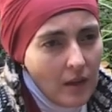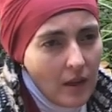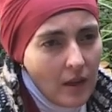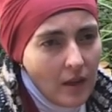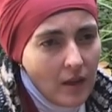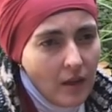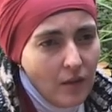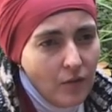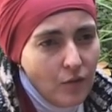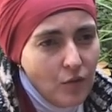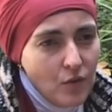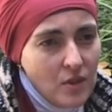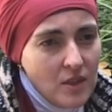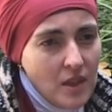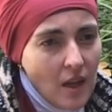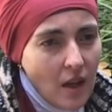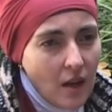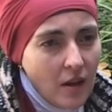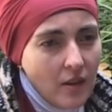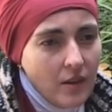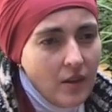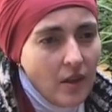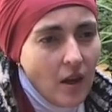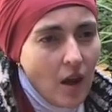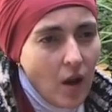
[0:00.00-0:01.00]
Like if you say
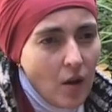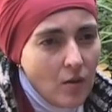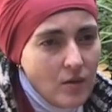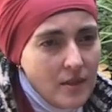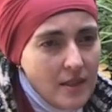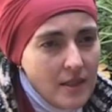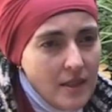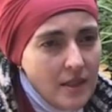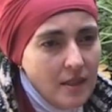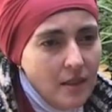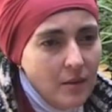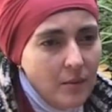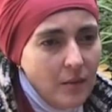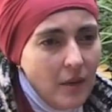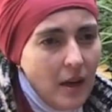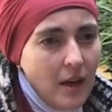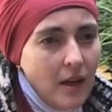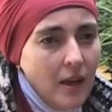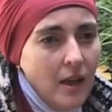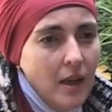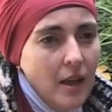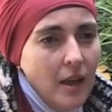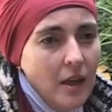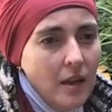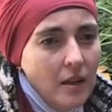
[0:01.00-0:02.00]
art house
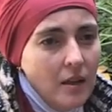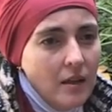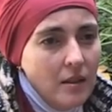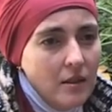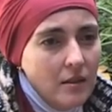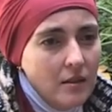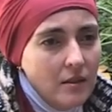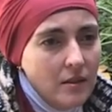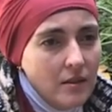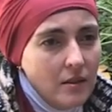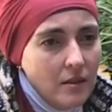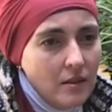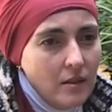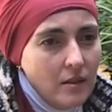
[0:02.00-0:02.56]
cinema, it's